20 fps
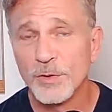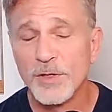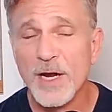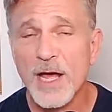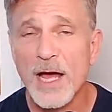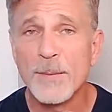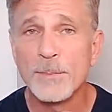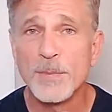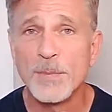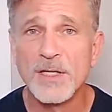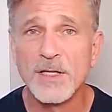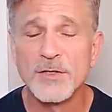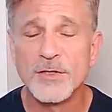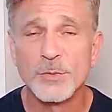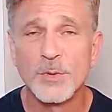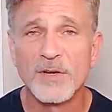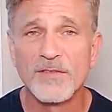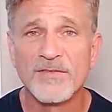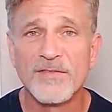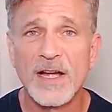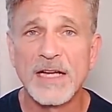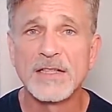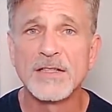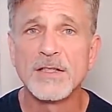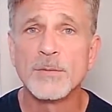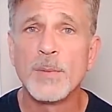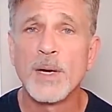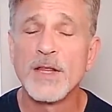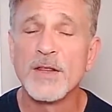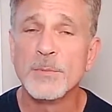not because we're
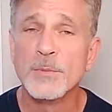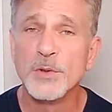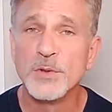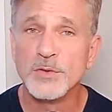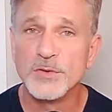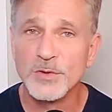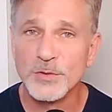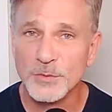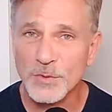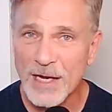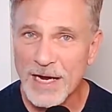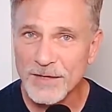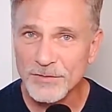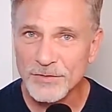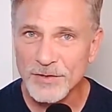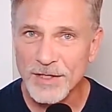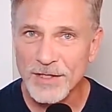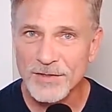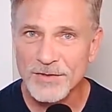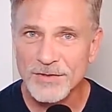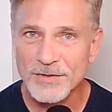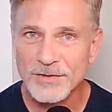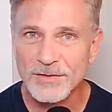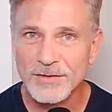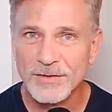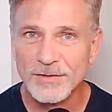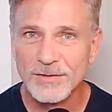affected by the moons around us.